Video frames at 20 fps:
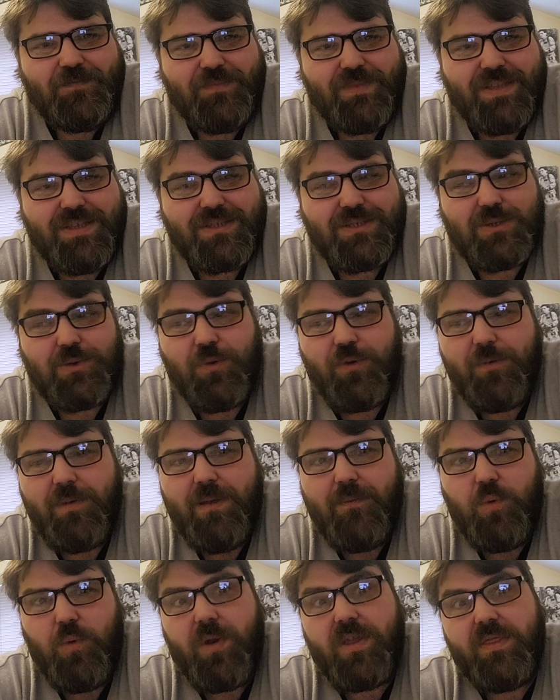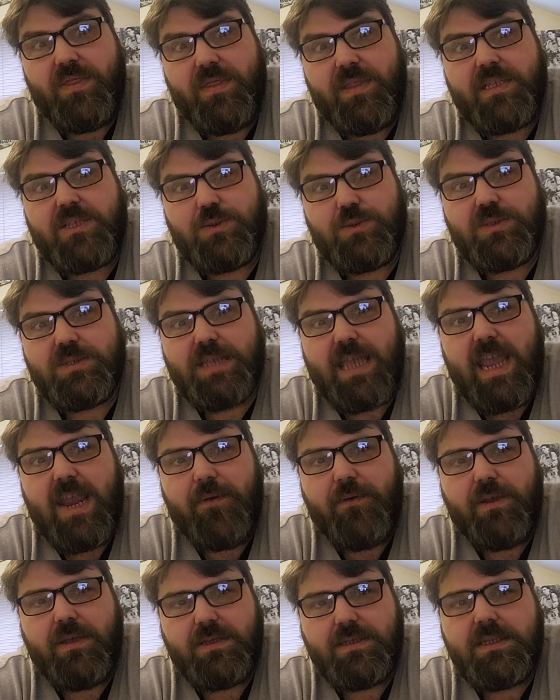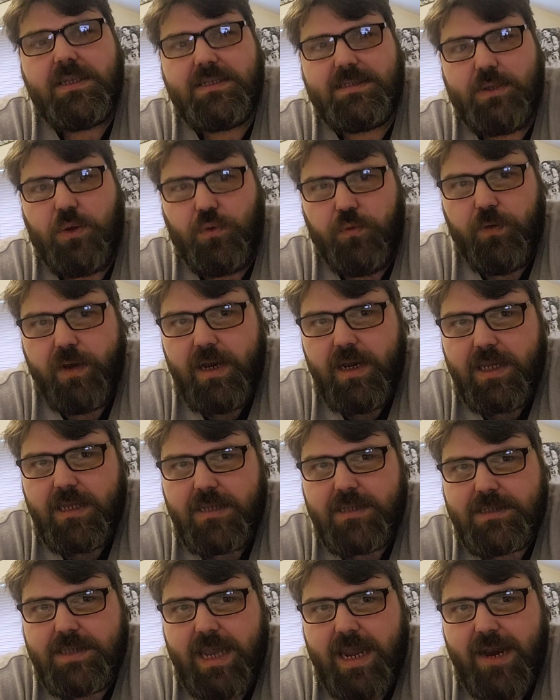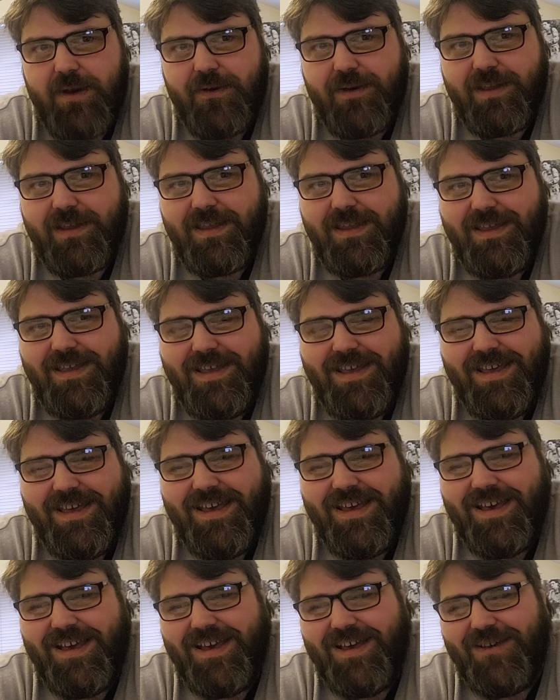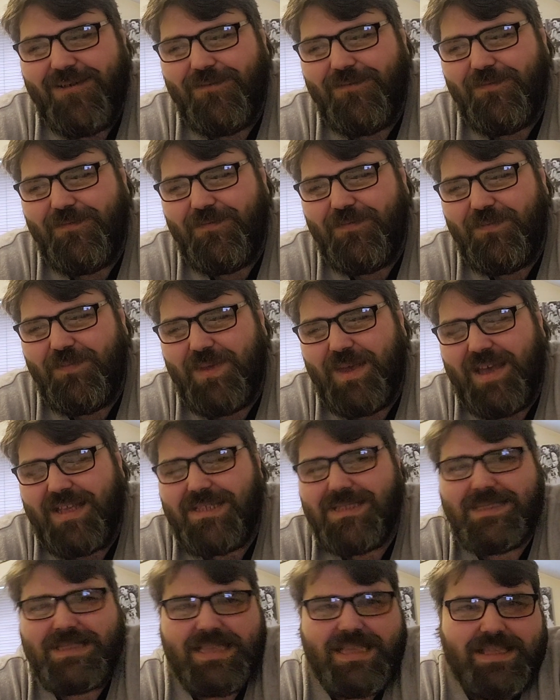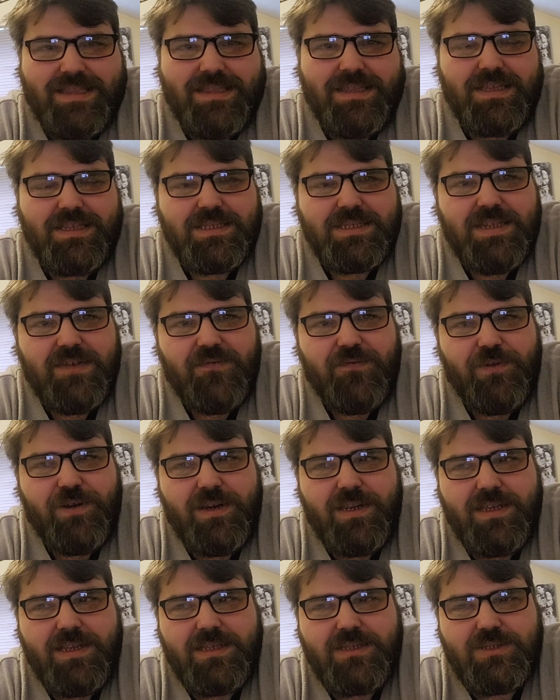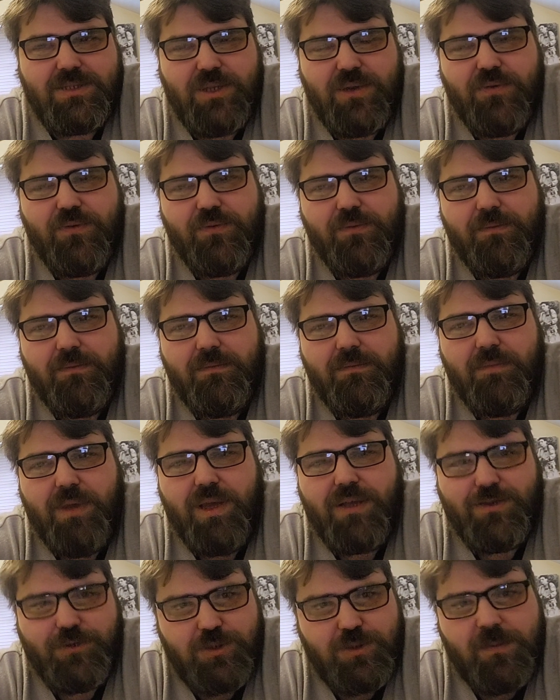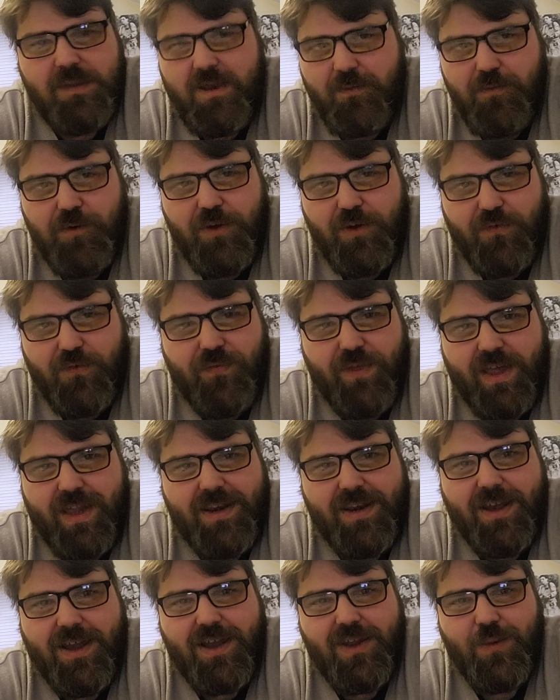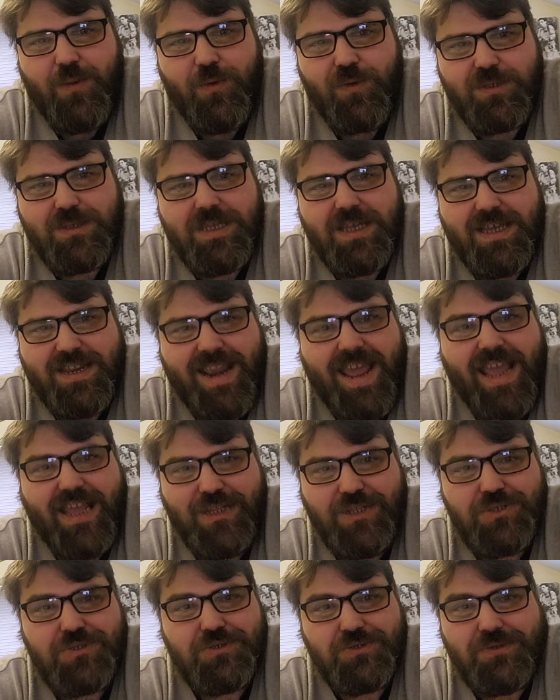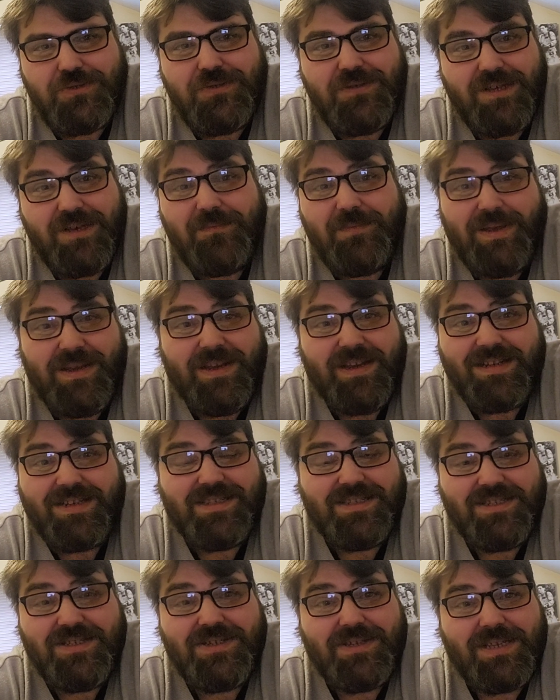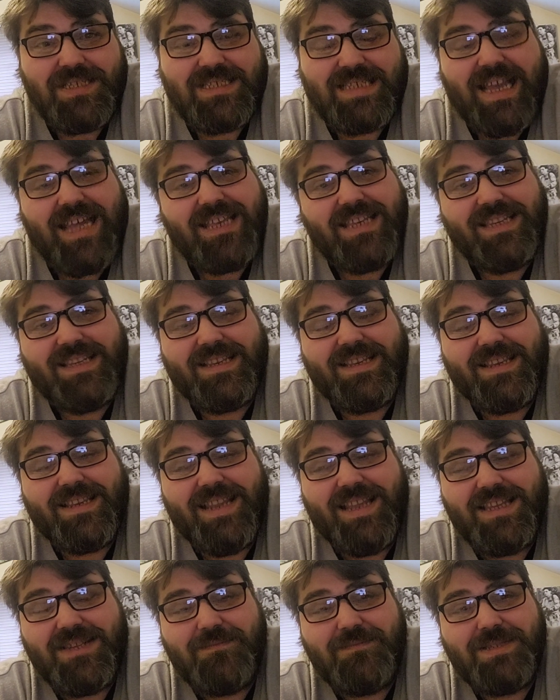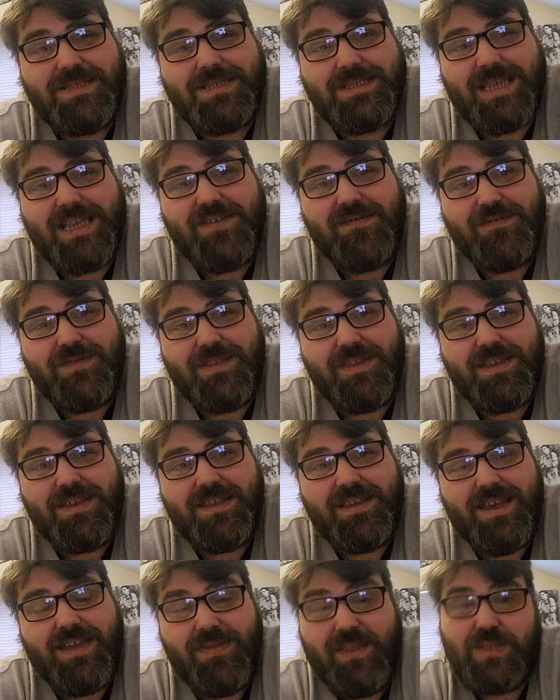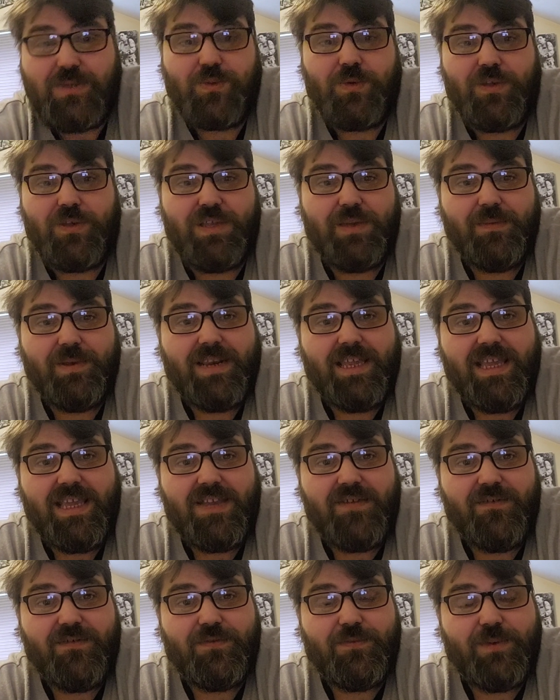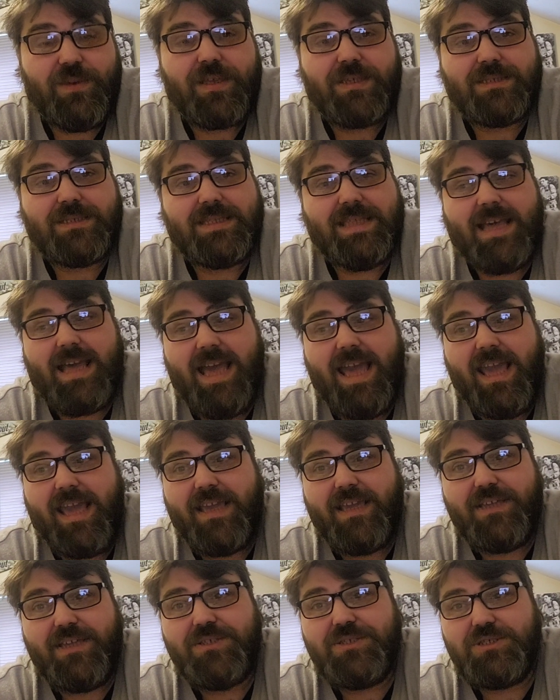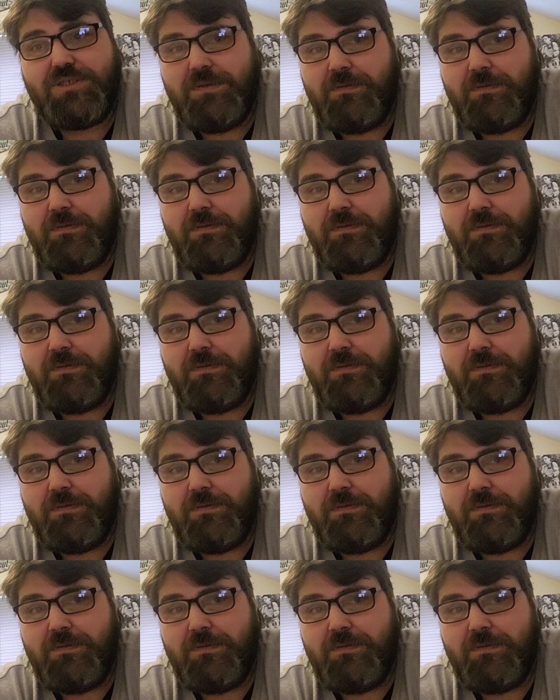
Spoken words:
So we remember when things were scary as kids. They were really scary. And seeing things differently. So Michael's memory of that night was that an angel appeared and took his hand and led him to safety. And that's what he believed, because at that age,